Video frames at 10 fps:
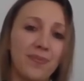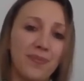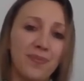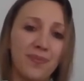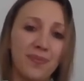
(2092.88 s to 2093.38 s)

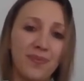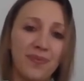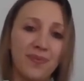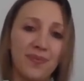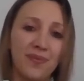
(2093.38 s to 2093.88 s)

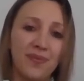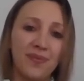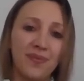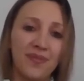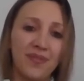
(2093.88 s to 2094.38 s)

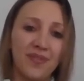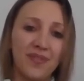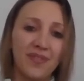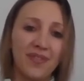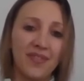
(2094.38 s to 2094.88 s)

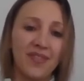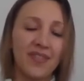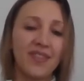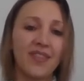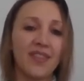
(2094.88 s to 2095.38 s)

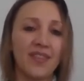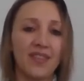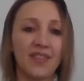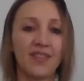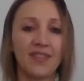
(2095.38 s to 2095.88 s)

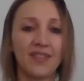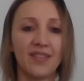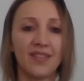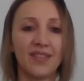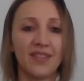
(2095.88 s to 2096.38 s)

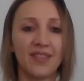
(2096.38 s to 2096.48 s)
[no speech]